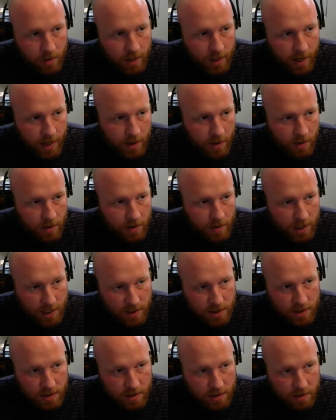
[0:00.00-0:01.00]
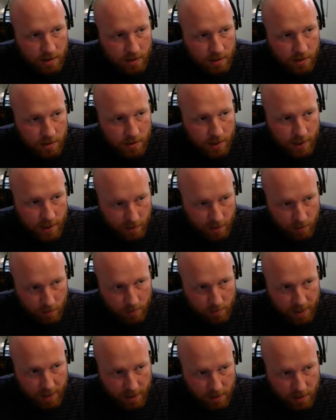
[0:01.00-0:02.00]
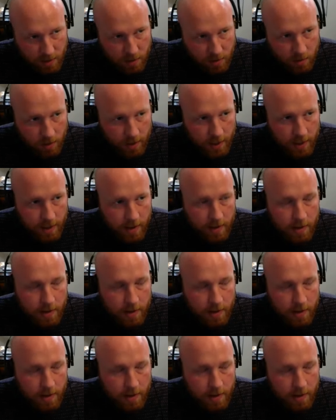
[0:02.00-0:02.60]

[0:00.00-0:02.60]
and our test data repository.